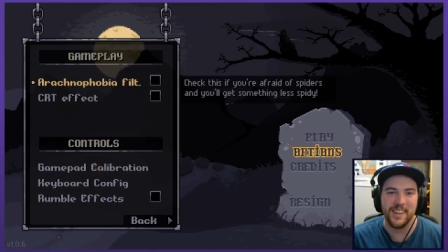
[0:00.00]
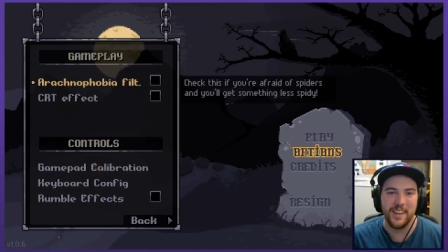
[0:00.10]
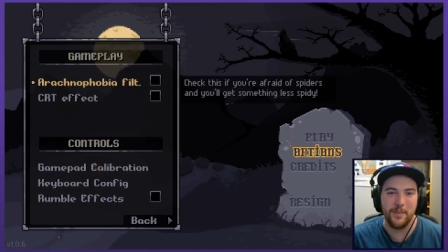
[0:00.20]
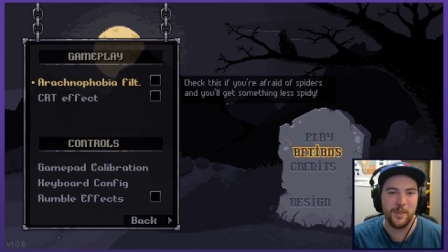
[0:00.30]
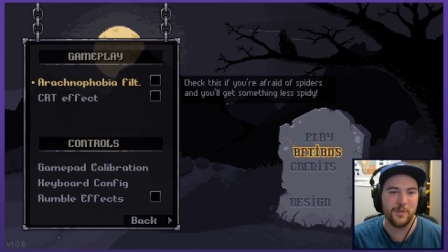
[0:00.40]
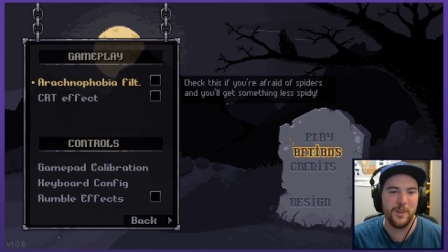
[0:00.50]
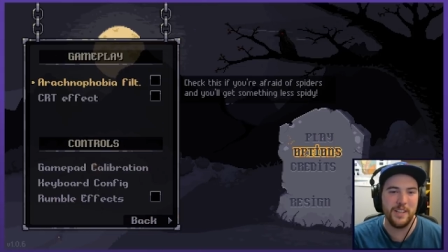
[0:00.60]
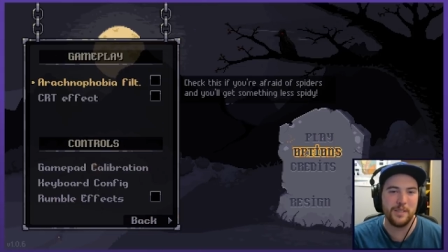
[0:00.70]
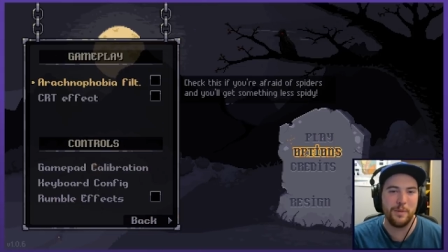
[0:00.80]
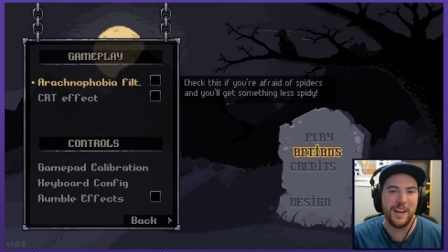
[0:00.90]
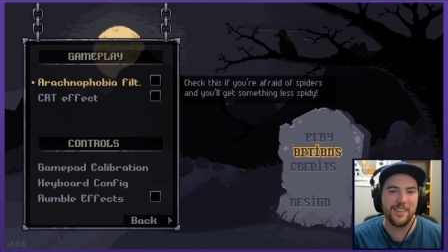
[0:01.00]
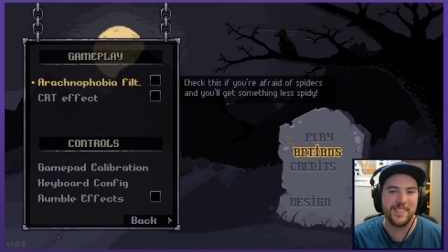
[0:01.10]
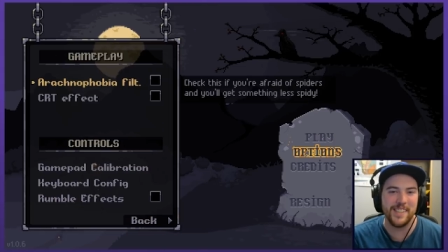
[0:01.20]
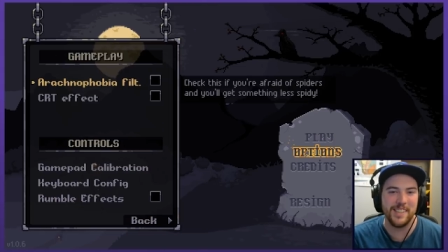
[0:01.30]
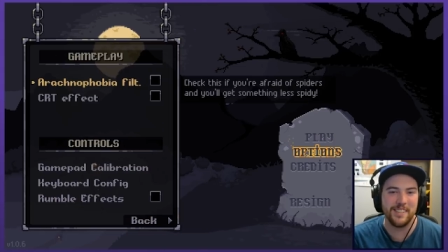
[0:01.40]
If you're afraid of spiders,
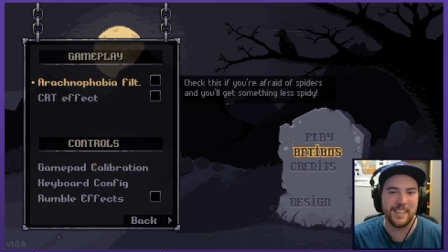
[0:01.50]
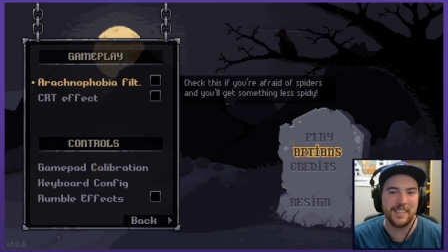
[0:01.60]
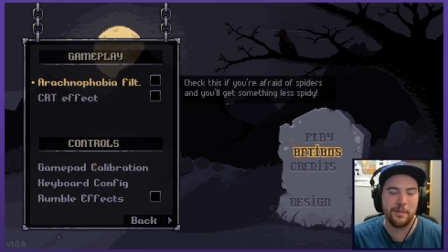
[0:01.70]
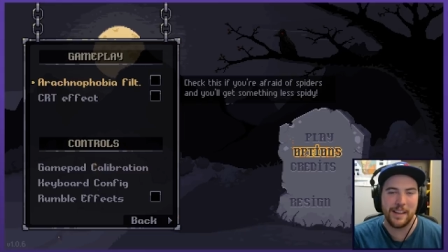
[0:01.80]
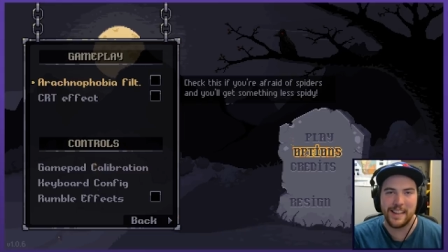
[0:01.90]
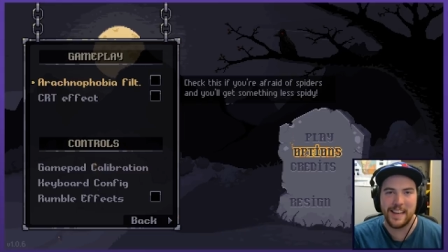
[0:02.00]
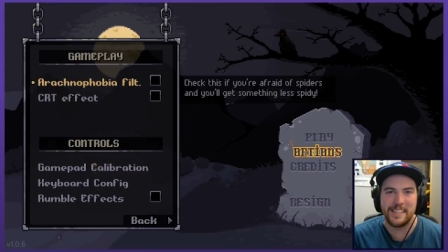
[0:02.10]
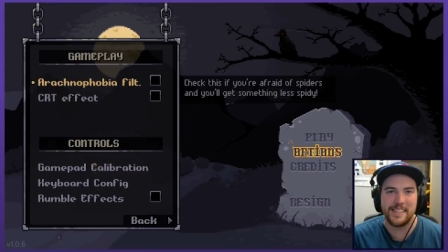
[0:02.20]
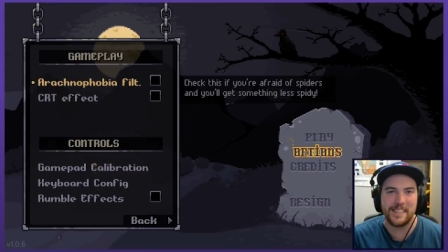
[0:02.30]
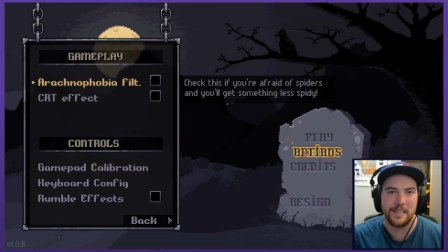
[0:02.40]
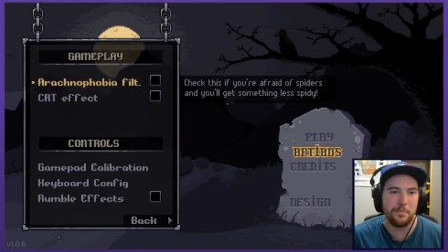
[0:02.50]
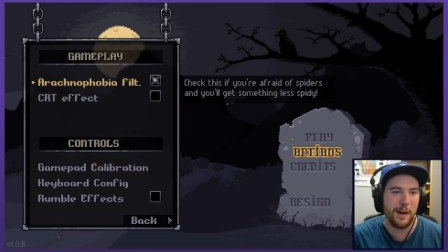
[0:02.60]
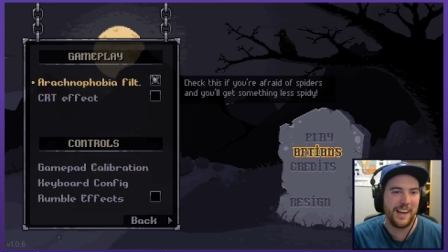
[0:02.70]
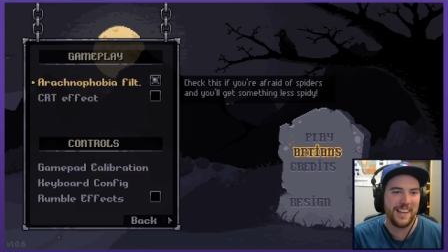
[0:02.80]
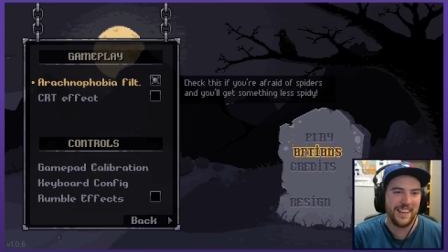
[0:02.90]
then you'll get something less
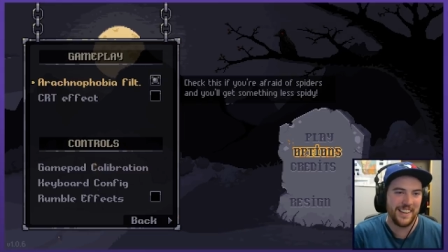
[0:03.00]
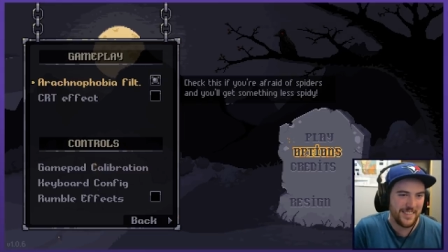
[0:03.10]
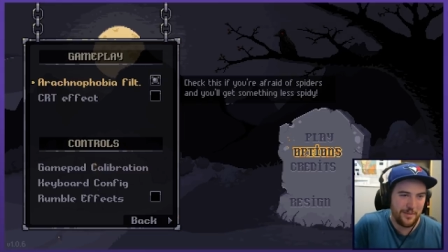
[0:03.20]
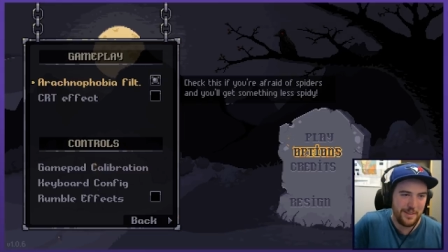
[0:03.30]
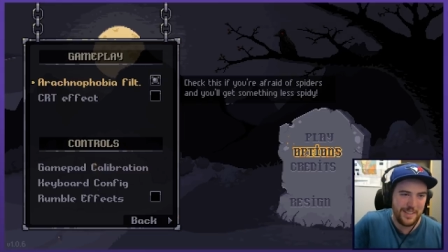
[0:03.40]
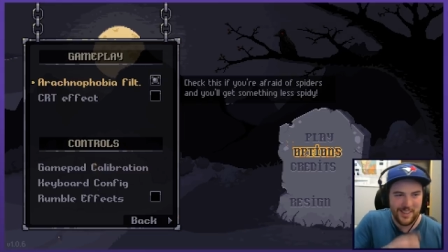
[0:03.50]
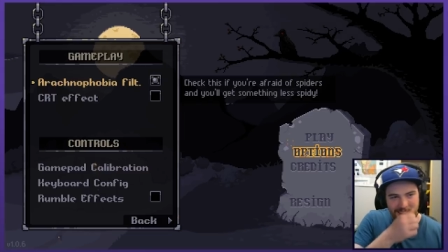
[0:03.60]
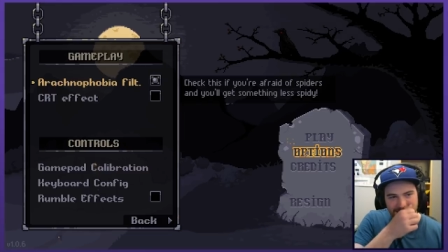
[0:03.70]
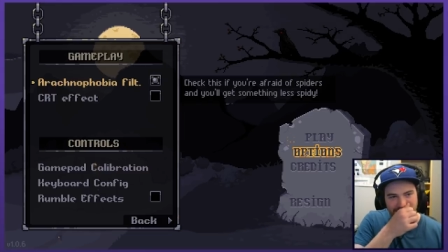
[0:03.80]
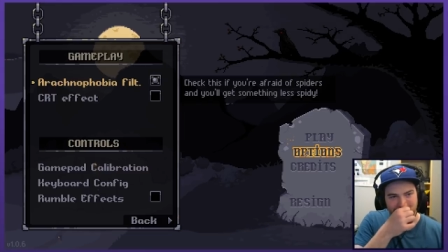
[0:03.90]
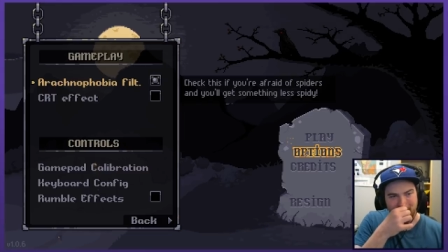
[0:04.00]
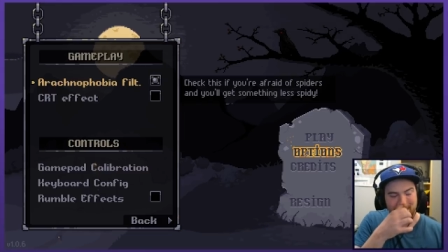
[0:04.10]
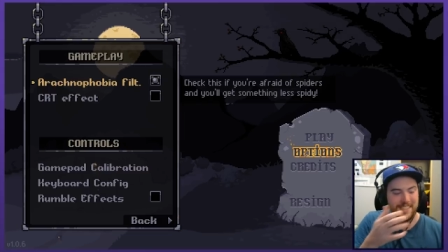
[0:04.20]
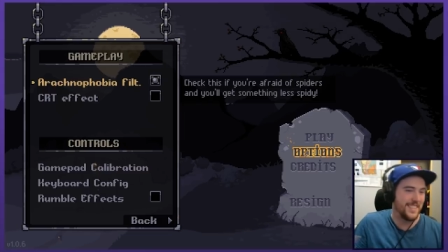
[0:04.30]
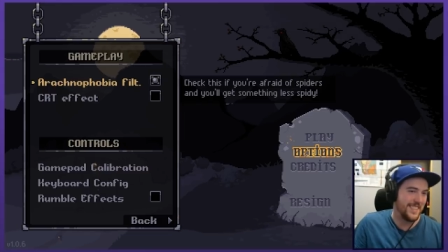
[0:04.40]
spidey. So I'm going to turn it on
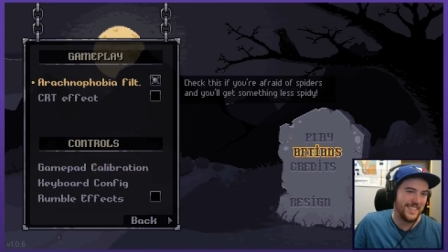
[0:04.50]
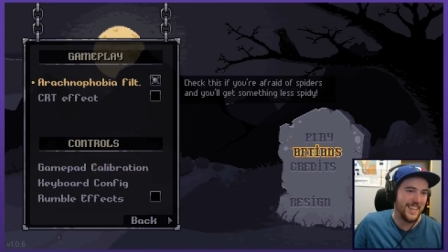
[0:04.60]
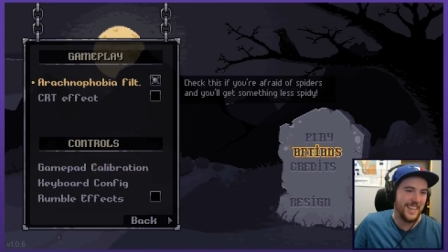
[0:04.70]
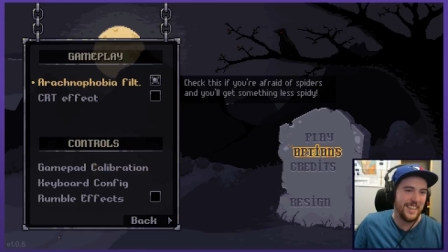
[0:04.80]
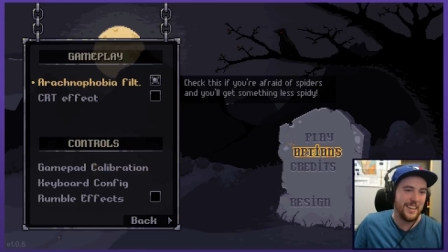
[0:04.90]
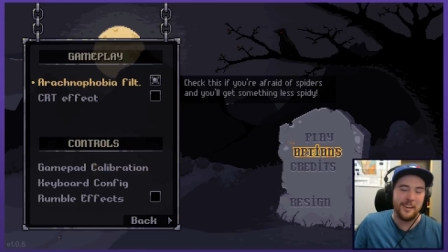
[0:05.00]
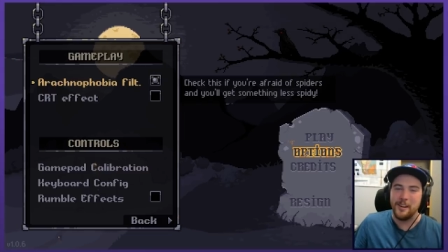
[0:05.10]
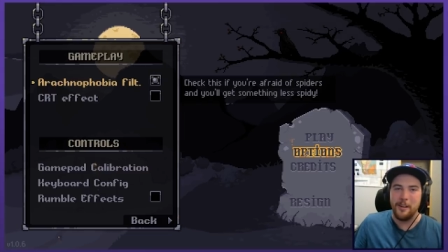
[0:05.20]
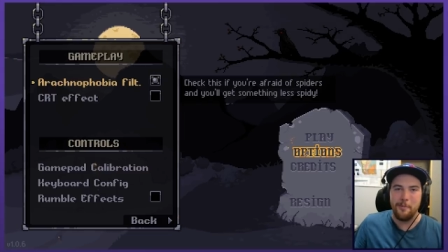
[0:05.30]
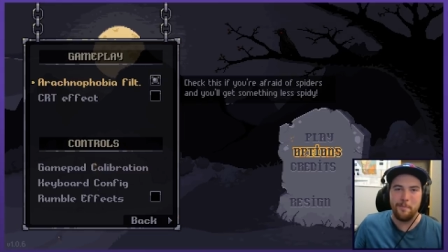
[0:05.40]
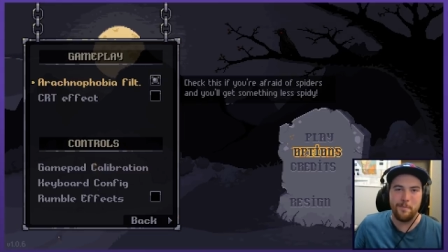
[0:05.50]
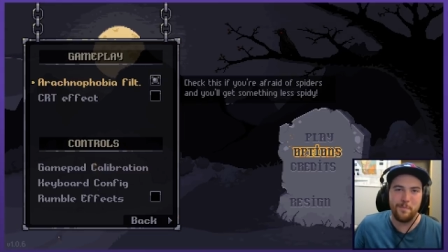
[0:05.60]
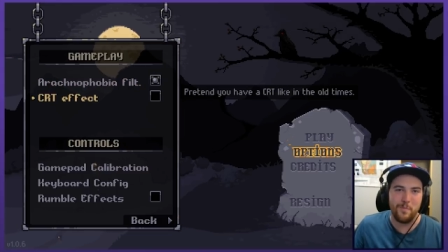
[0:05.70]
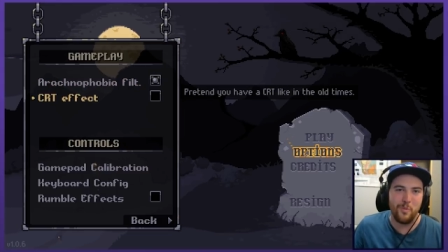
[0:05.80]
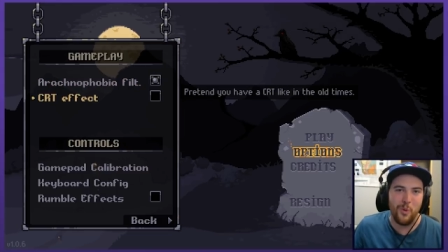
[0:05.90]
just to see
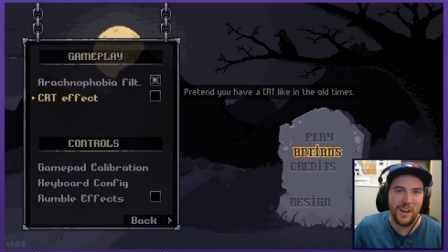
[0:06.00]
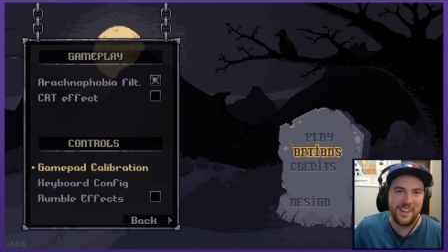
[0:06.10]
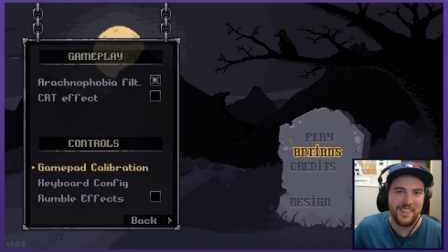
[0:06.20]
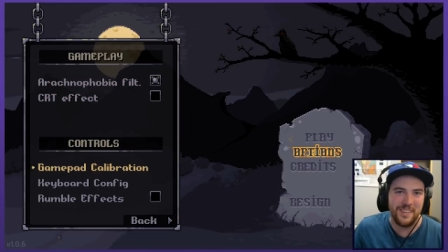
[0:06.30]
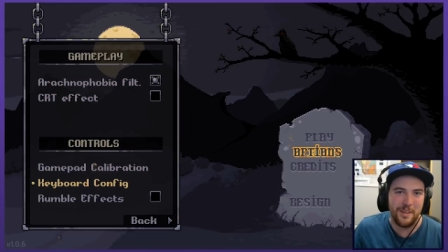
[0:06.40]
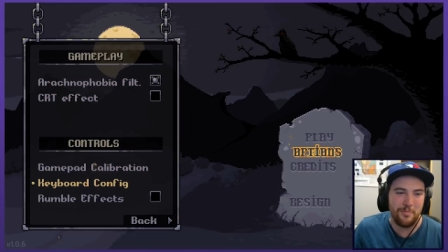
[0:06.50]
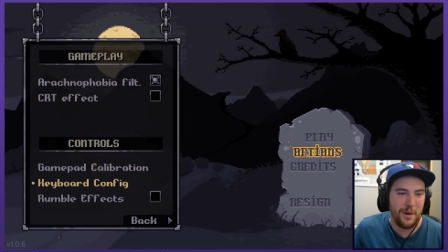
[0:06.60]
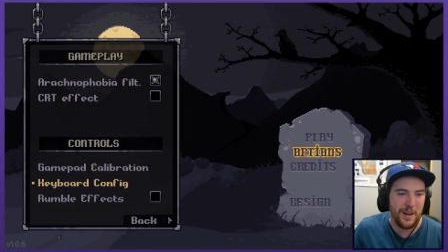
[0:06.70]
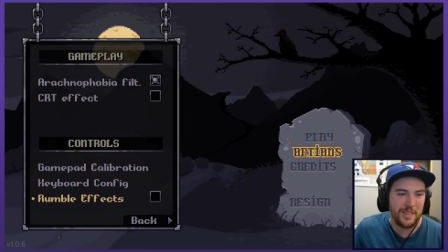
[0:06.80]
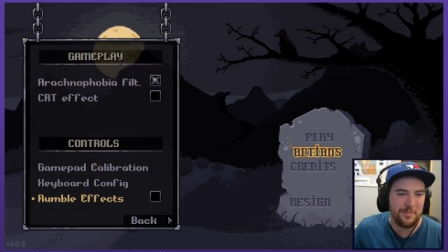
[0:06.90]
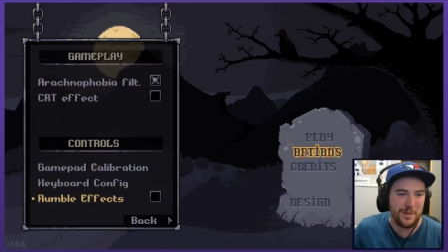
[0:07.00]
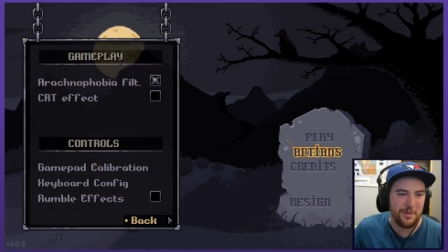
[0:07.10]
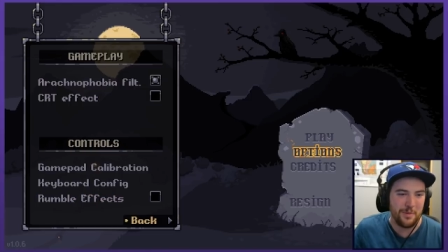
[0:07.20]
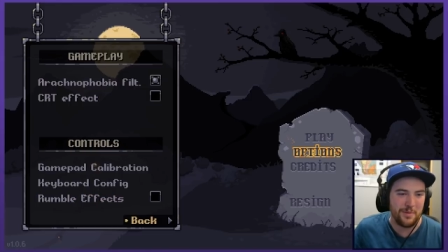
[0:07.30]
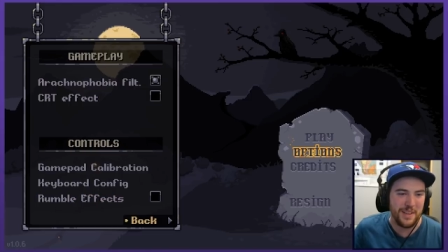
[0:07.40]
what it possibly
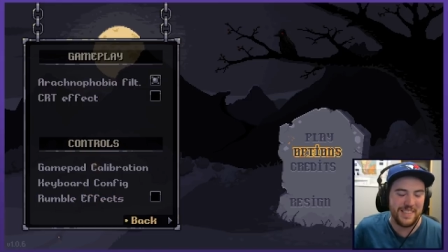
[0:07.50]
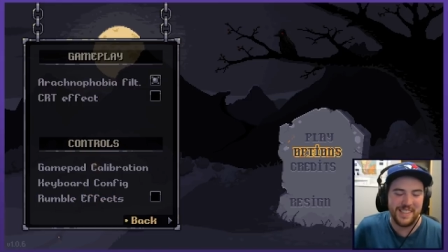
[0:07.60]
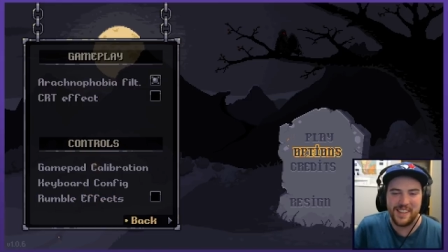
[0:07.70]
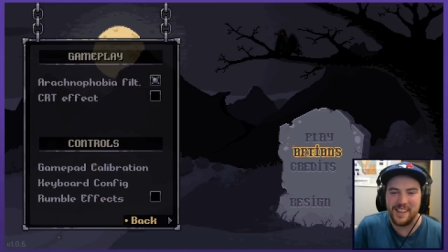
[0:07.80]
replaces.